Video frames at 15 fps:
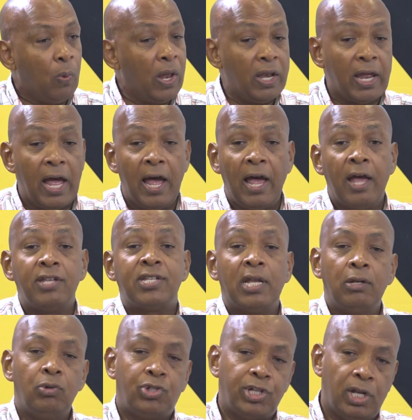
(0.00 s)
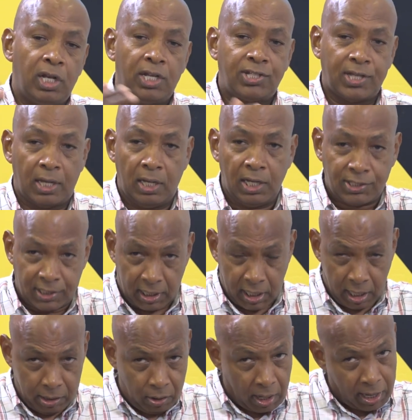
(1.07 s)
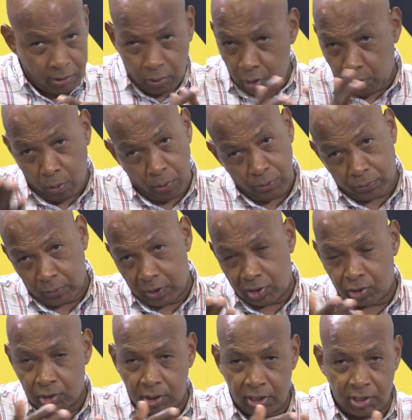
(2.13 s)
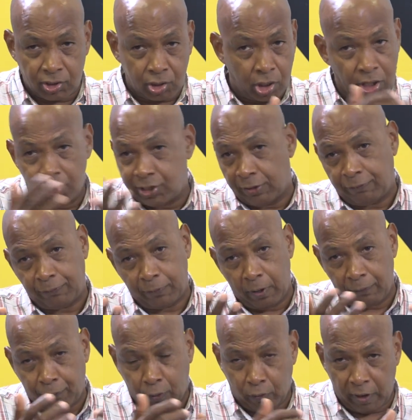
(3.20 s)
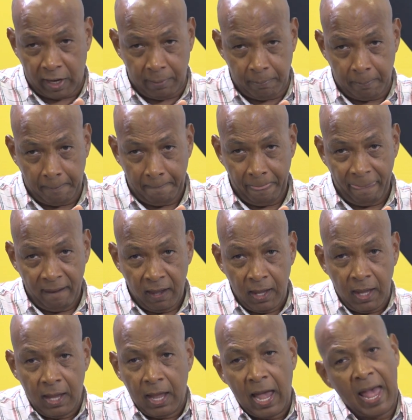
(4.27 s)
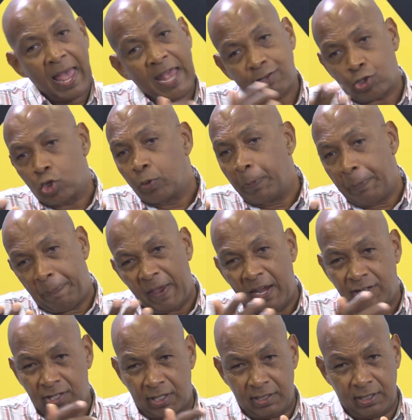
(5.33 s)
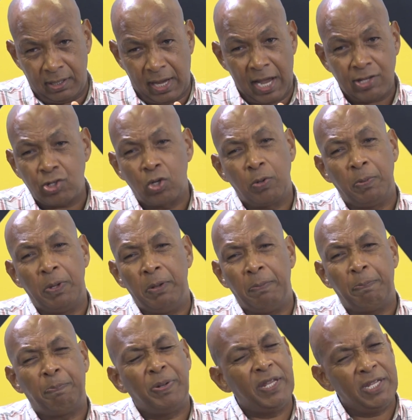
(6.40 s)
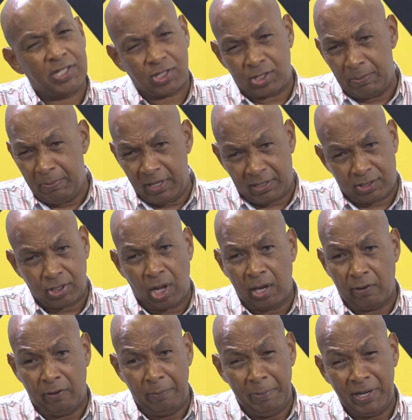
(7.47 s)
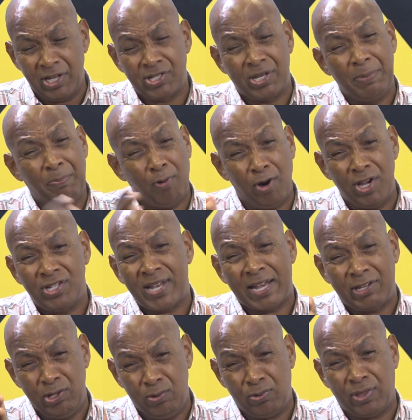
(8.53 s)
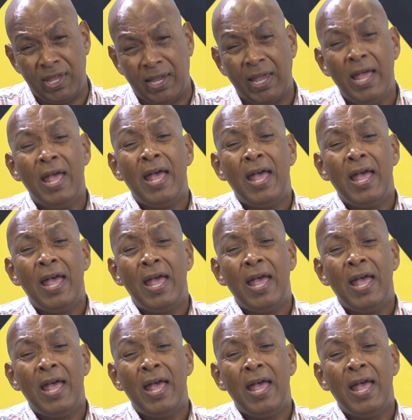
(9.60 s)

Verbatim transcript: Well, uh, St. Lucia, listen, listen. I know, I know you're going through this, this scourge of, of crime I ask you to be patient. I ask you to be, please be tolerant because the boys that you think